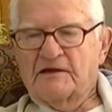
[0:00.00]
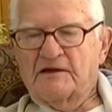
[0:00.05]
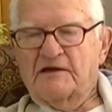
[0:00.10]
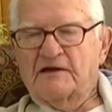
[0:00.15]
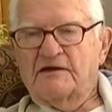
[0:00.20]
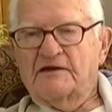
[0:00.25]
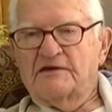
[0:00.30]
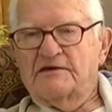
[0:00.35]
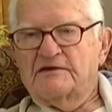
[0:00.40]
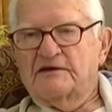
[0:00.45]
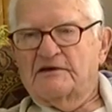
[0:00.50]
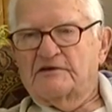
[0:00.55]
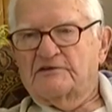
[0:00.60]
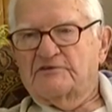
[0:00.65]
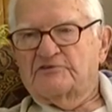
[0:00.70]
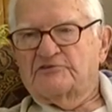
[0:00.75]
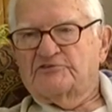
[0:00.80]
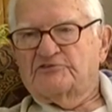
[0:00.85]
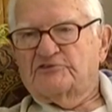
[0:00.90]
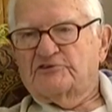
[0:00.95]
he
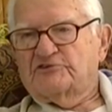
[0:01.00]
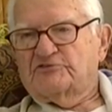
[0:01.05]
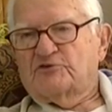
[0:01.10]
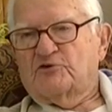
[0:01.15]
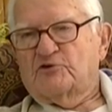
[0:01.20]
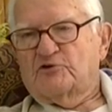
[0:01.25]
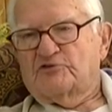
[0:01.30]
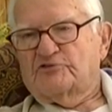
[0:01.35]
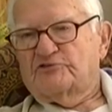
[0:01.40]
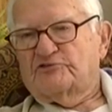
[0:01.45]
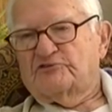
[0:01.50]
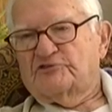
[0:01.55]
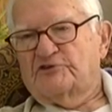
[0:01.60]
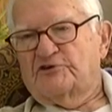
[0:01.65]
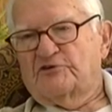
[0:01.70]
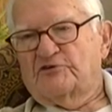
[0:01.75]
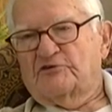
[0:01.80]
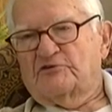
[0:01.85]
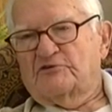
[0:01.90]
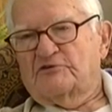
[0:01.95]
had 6 horses
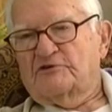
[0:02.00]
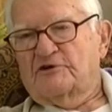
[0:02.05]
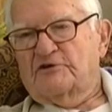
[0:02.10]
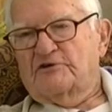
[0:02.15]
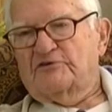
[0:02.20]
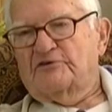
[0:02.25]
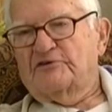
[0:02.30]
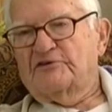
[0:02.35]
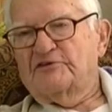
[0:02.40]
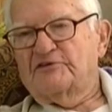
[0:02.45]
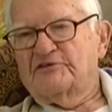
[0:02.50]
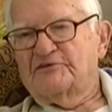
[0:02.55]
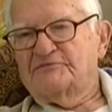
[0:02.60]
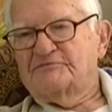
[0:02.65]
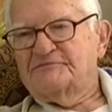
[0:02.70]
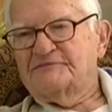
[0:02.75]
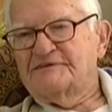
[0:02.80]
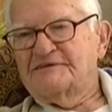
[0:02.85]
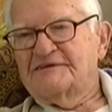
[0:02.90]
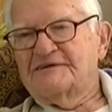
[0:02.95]
killed underneath him,
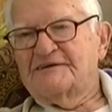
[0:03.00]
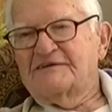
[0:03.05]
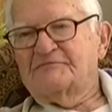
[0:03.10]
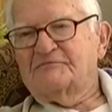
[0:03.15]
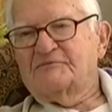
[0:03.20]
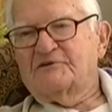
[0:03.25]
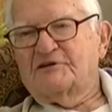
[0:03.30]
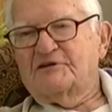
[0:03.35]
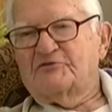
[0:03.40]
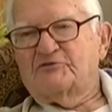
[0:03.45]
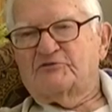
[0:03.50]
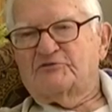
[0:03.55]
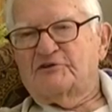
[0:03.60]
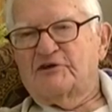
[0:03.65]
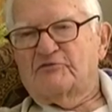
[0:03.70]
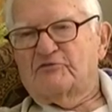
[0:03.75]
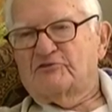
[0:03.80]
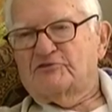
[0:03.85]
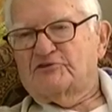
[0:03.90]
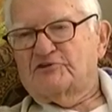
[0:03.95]
but he was
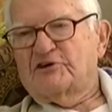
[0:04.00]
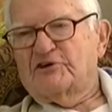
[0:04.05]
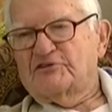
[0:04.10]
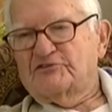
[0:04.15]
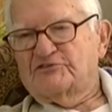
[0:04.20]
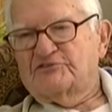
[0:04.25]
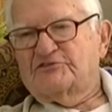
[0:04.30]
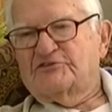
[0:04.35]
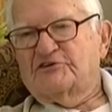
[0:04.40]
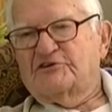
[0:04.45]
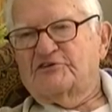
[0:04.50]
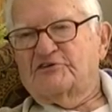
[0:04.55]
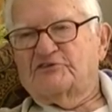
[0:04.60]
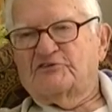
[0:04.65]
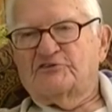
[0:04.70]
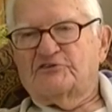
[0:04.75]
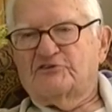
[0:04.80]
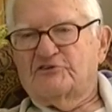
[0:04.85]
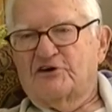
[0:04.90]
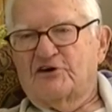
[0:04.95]
never touched in his
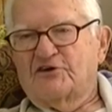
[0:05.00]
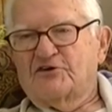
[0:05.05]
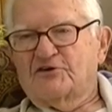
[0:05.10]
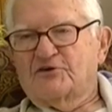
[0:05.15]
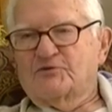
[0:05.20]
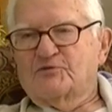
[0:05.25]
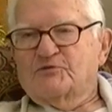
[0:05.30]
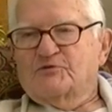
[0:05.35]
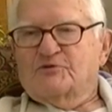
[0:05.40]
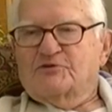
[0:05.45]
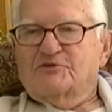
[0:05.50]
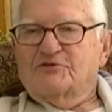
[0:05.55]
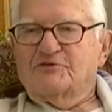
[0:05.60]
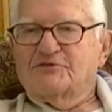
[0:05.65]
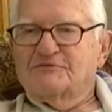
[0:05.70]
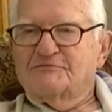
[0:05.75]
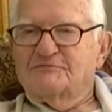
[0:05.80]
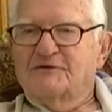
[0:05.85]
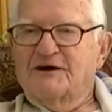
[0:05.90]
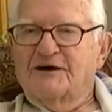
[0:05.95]
entire career
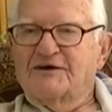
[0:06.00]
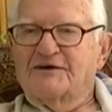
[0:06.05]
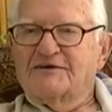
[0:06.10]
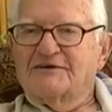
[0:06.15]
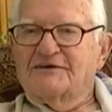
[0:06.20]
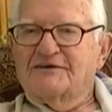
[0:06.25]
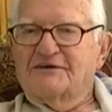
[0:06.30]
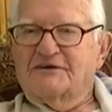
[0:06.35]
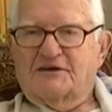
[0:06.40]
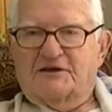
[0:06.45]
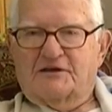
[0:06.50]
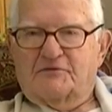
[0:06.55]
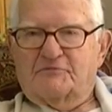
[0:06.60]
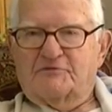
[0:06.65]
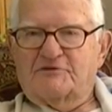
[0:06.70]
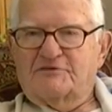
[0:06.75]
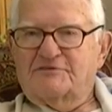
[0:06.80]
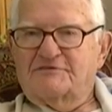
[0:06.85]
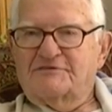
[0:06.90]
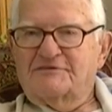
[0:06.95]
by an
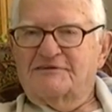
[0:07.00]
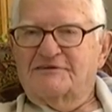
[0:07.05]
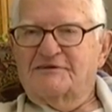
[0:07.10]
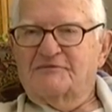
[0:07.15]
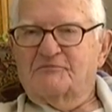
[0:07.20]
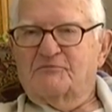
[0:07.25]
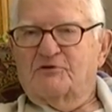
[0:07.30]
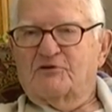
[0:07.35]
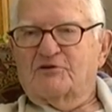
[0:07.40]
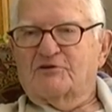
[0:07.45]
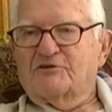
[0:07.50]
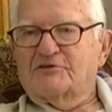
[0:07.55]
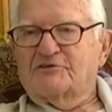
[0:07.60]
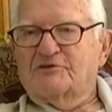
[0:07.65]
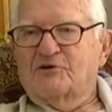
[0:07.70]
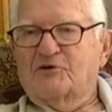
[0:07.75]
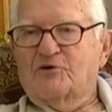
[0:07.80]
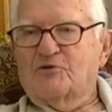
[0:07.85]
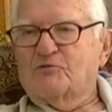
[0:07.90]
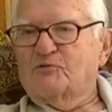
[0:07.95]
enemy bullet
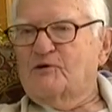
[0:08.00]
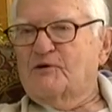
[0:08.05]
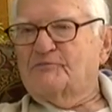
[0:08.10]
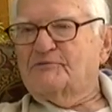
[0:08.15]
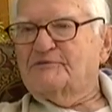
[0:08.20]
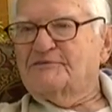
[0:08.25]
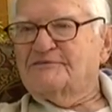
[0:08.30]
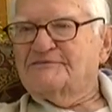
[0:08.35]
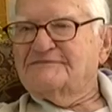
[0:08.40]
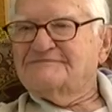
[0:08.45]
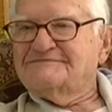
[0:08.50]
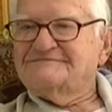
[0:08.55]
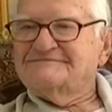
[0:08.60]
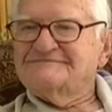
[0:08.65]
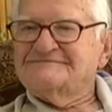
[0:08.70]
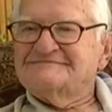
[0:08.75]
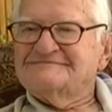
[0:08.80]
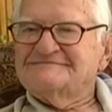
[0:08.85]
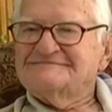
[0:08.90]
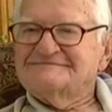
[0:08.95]
or weapon.
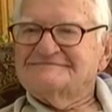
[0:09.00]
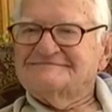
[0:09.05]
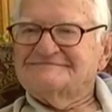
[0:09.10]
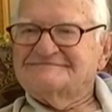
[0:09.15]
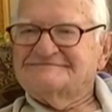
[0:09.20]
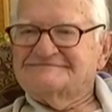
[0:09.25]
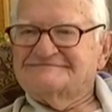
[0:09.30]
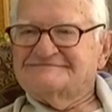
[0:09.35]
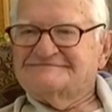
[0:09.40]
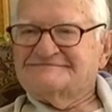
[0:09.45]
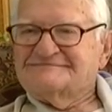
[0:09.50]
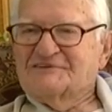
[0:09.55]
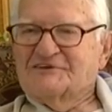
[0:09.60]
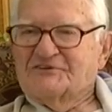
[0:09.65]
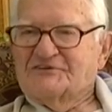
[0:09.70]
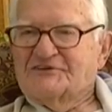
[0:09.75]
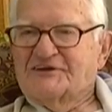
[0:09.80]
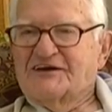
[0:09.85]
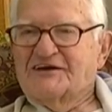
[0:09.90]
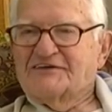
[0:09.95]

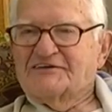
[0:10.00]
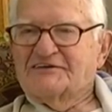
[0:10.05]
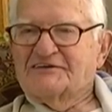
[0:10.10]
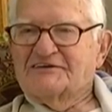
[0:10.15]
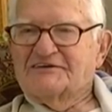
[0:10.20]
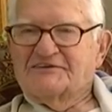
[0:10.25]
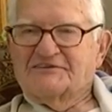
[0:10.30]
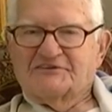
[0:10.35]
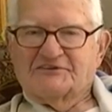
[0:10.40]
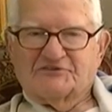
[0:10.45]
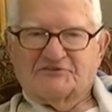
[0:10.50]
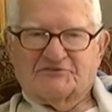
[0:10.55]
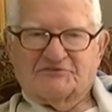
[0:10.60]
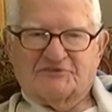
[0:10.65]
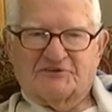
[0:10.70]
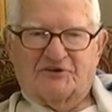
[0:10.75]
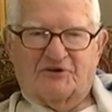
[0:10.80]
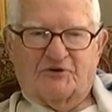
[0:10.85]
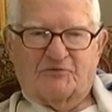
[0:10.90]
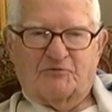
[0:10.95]
In that, he just
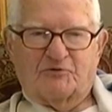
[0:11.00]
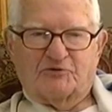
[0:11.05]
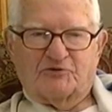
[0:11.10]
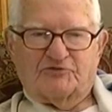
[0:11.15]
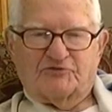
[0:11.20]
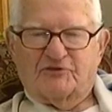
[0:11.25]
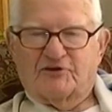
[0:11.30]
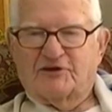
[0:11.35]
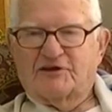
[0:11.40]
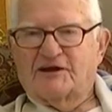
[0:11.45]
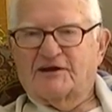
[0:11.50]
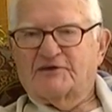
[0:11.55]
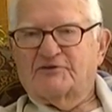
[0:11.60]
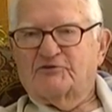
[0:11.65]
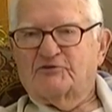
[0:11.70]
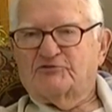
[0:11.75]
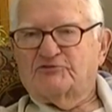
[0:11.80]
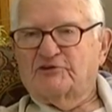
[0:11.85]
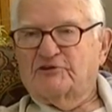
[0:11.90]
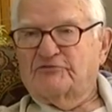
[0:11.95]
almost felt like he
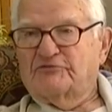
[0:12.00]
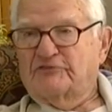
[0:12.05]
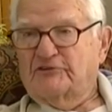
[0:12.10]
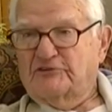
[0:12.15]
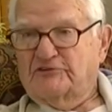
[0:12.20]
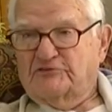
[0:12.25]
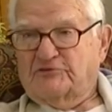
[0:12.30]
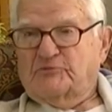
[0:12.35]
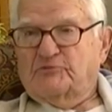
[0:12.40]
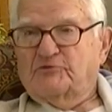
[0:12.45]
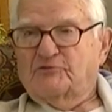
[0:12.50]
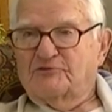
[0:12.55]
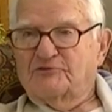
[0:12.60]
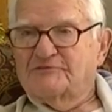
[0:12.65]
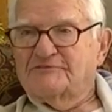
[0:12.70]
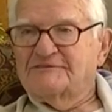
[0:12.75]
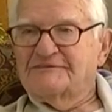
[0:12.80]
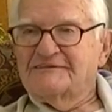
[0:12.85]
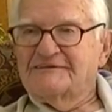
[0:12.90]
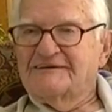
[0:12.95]
was invincible,
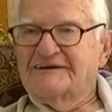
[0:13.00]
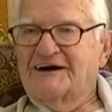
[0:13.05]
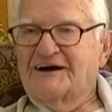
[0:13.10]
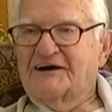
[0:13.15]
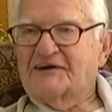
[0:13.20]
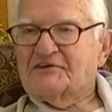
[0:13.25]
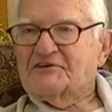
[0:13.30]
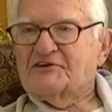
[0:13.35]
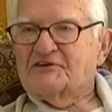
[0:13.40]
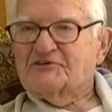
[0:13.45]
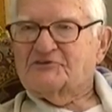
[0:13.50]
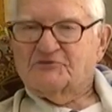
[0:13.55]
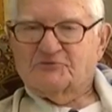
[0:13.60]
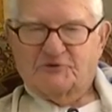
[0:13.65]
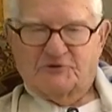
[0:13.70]
I guess,